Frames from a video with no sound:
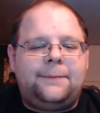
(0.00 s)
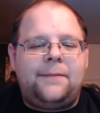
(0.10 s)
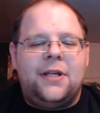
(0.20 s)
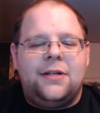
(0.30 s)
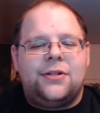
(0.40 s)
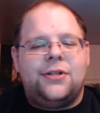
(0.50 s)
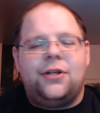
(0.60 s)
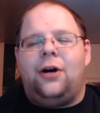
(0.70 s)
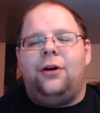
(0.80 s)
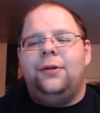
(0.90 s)

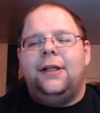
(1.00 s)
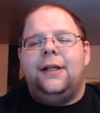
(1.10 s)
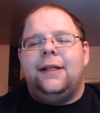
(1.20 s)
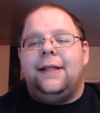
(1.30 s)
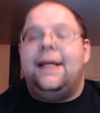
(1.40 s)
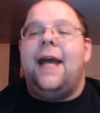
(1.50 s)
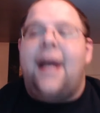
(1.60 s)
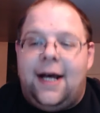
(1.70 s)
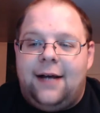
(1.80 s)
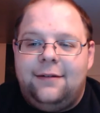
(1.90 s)
So,
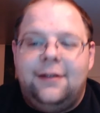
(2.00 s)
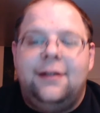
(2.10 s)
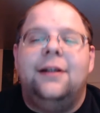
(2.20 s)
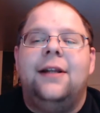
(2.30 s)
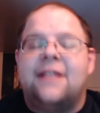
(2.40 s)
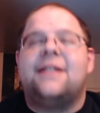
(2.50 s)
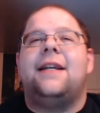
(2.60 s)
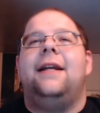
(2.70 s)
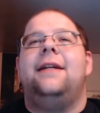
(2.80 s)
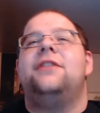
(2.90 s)
yeah, let's get
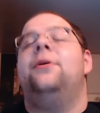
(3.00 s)
into it.